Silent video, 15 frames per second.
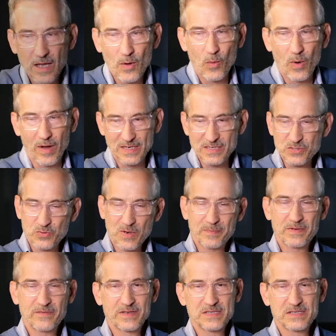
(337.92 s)
Well, a
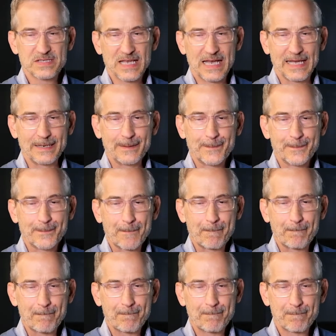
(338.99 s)
disruptive insight
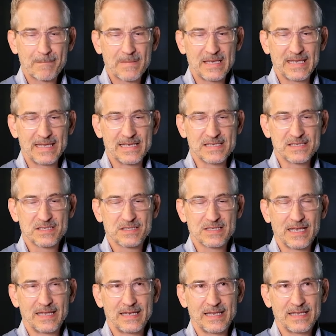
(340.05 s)

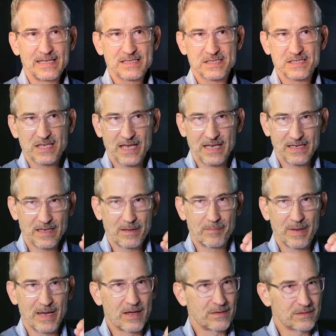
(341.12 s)
is an insight
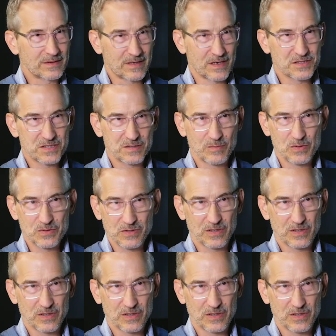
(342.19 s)
about customers or